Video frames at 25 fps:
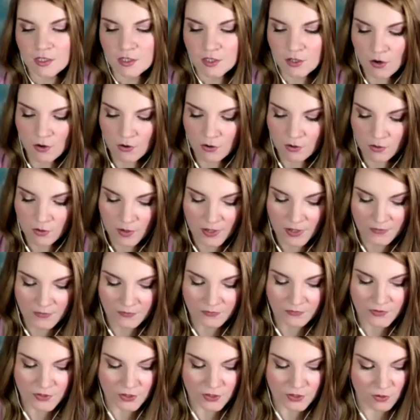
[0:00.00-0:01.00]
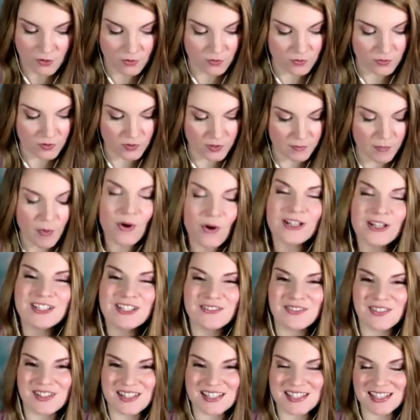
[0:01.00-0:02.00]
So so the
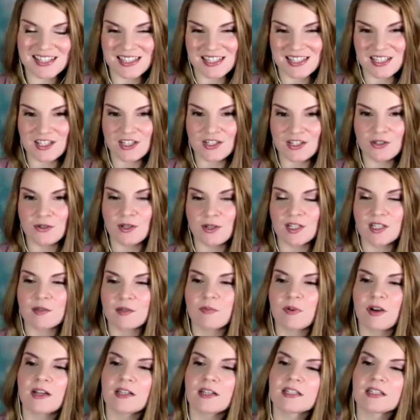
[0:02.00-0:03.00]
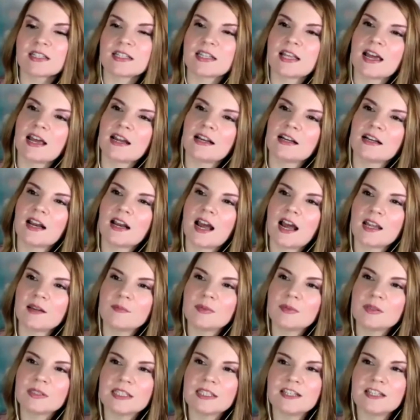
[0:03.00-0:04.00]
point of this is to express that
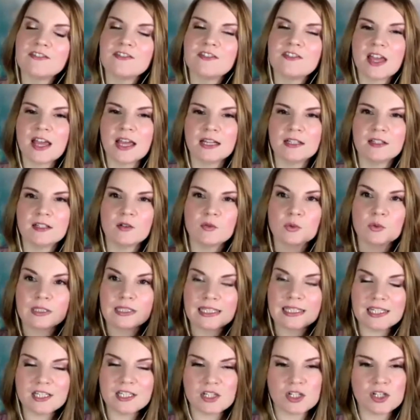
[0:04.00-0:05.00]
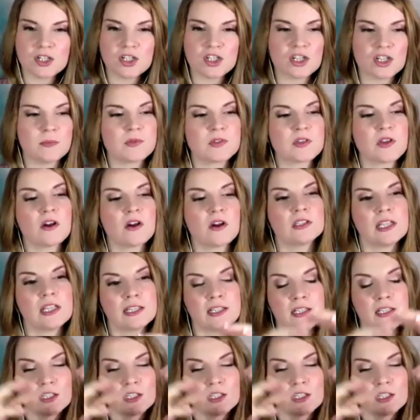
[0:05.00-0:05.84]
I believe that relationships are